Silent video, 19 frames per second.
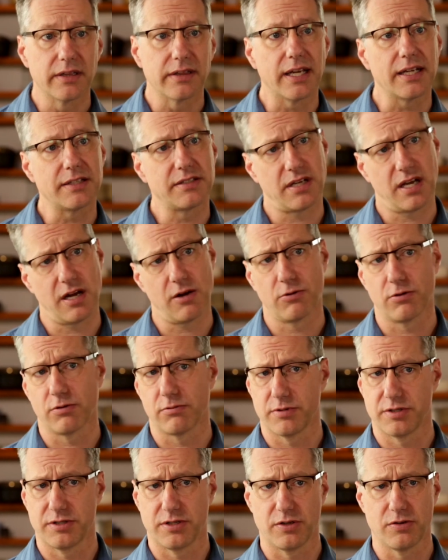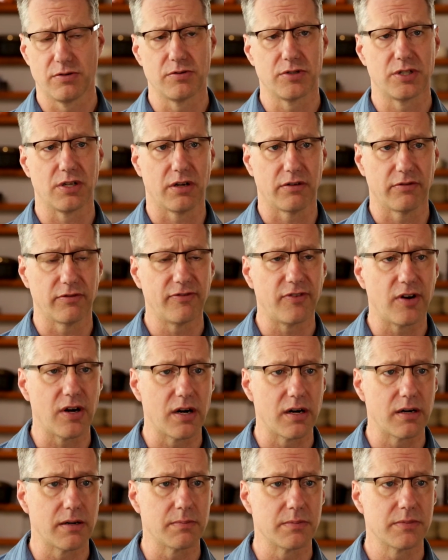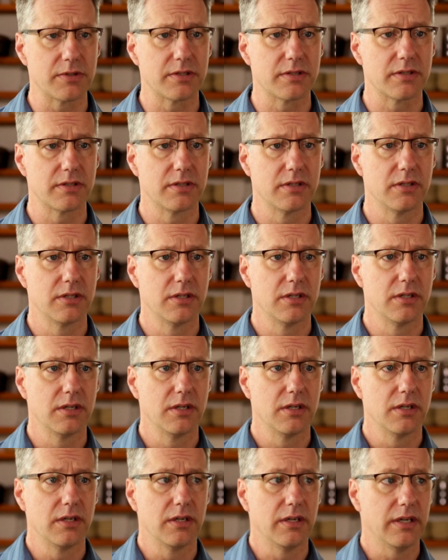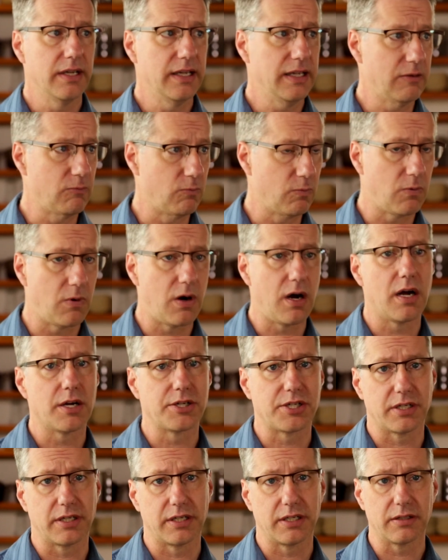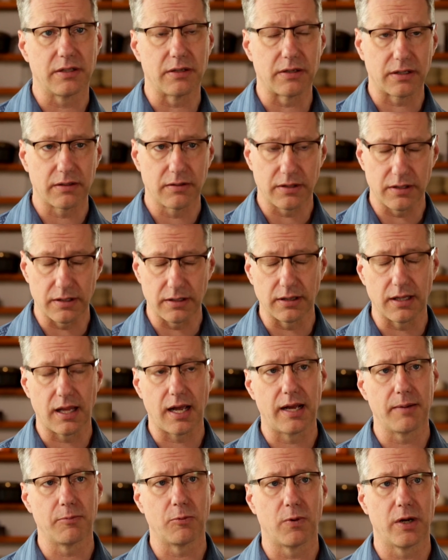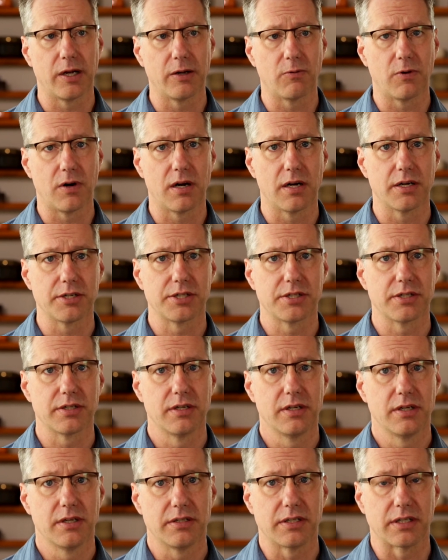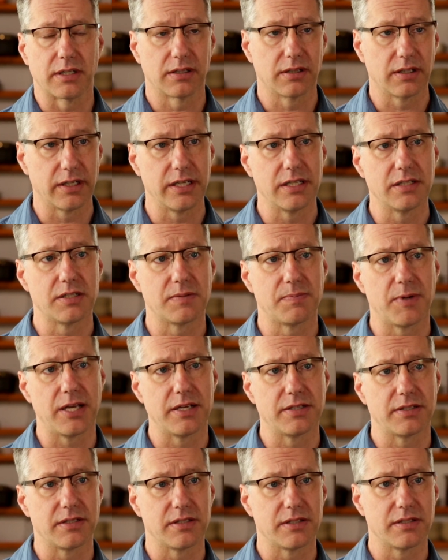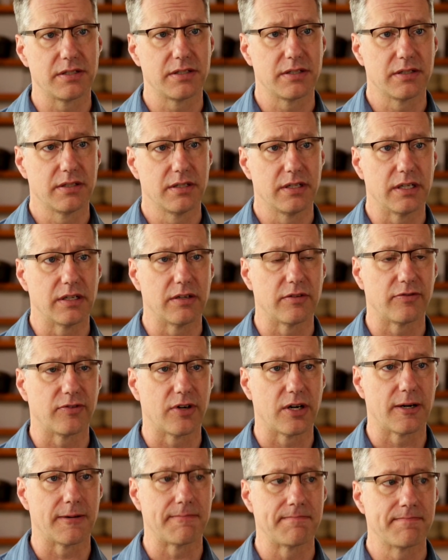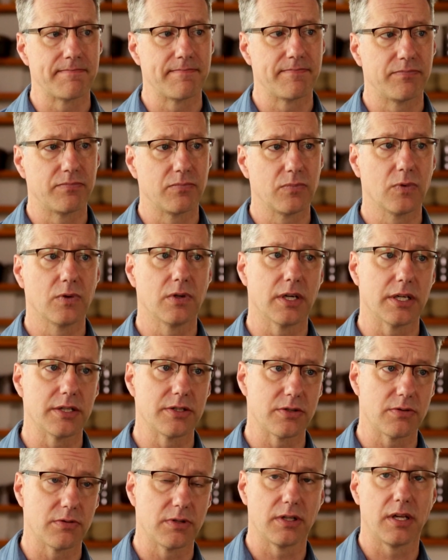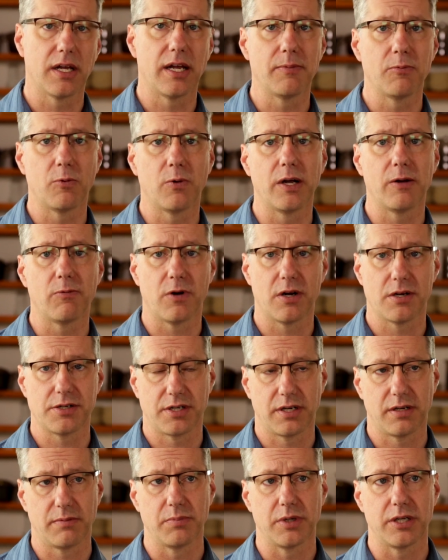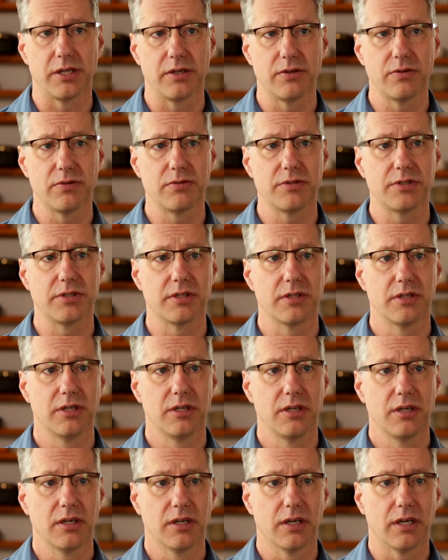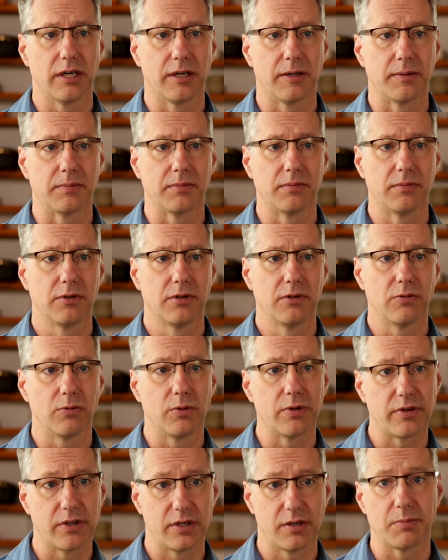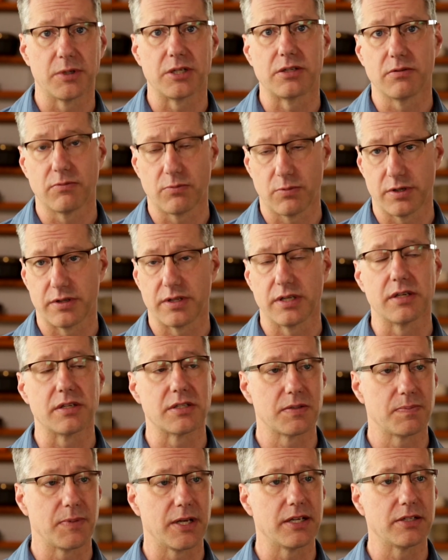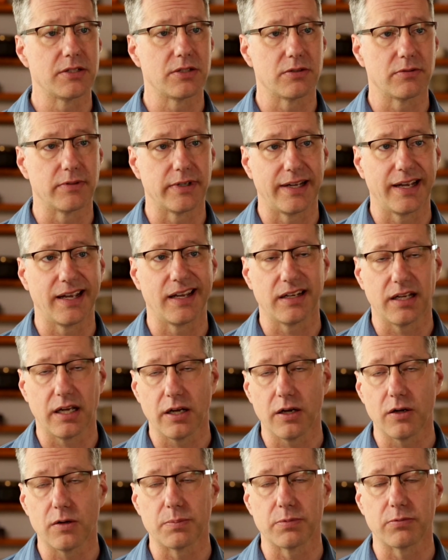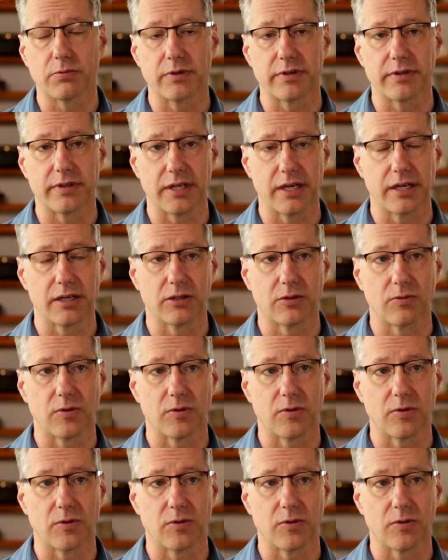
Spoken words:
That's how it was used on farms, washing, the lime whitewash to clean spaces in a farm. And so a lime whitewash can be used within a space to, again, help with the air